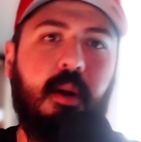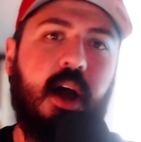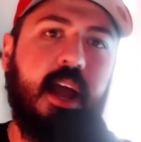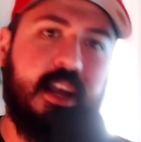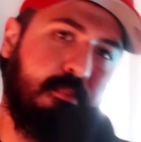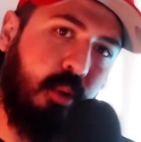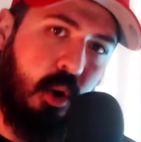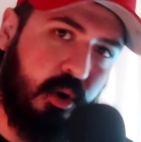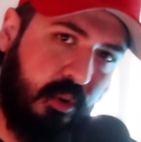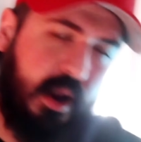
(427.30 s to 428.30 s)
buying a
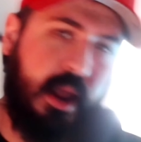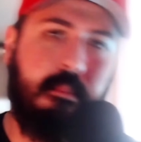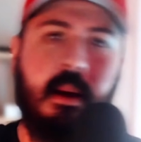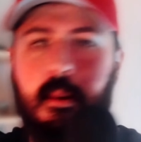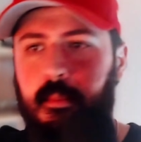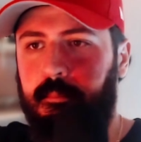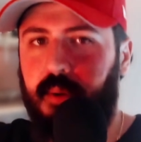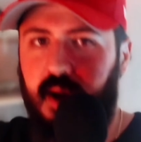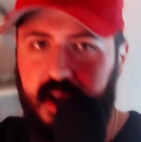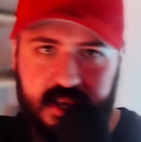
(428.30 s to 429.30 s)
program,
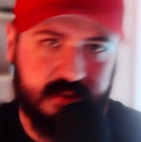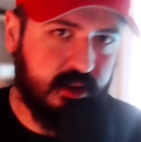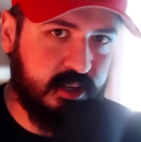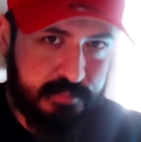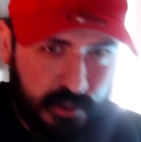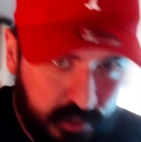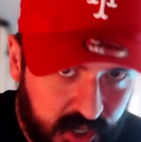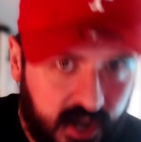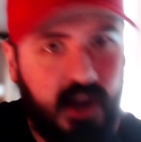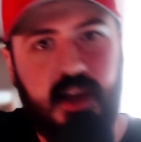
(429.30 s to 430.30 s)
buying a
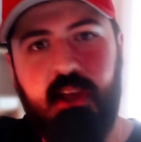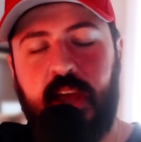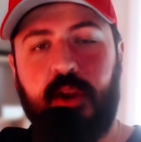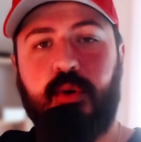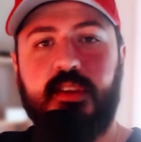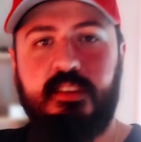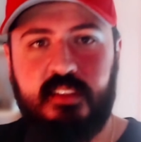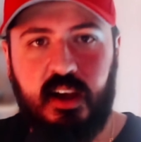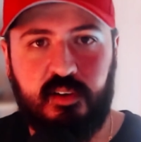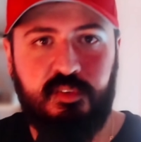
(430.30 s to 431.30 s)
computer and all this
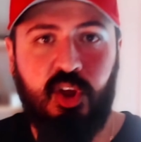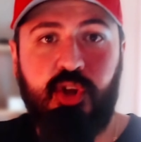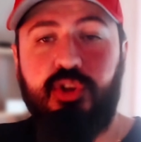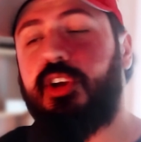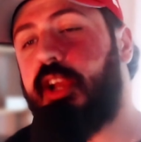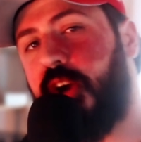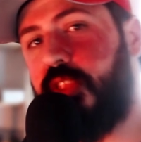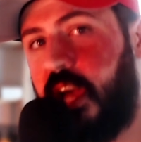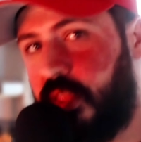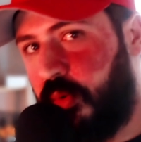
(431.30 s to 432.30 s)
stuff, you can go
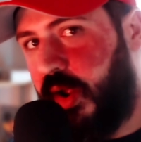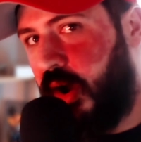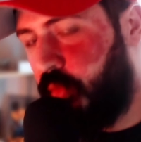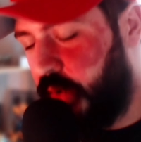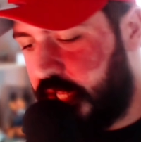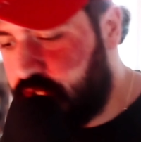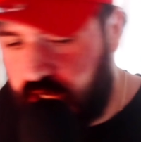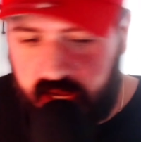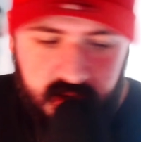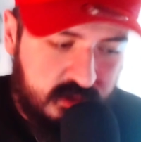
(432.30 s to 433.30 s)
the other route,
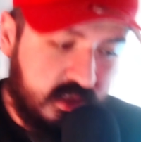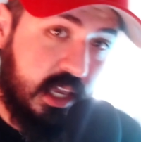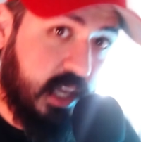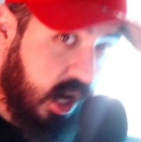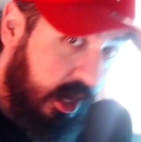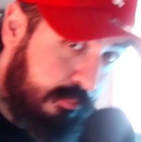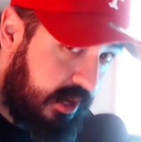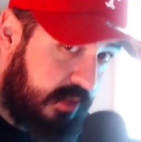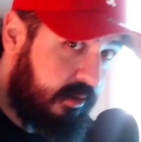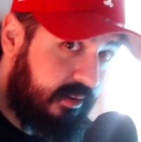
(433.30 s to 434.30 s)
which is the
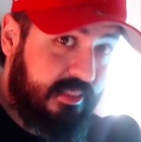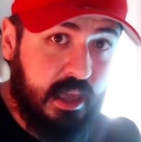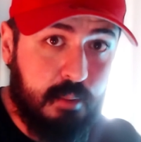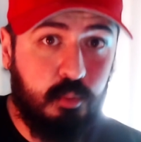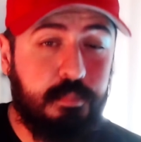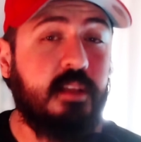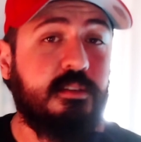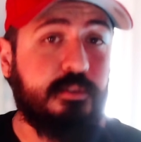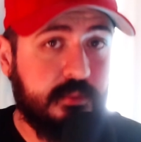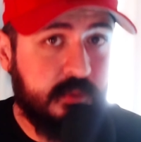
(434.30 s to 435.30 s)
iPad and the Apple
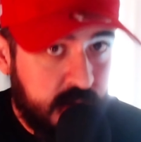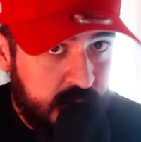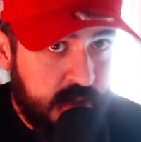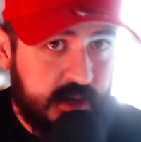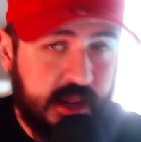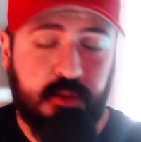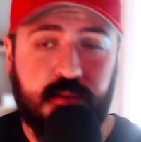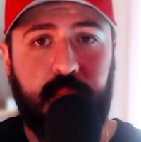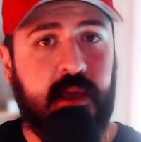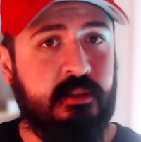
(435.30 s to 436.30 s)
Pencil. Now it
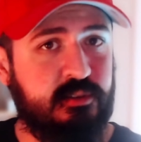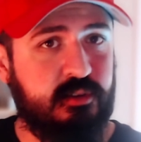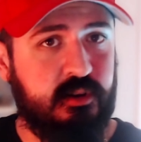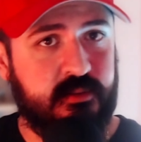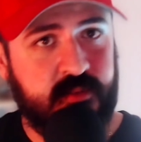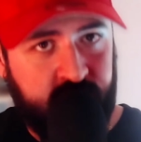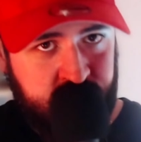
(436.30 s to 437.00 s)
depends on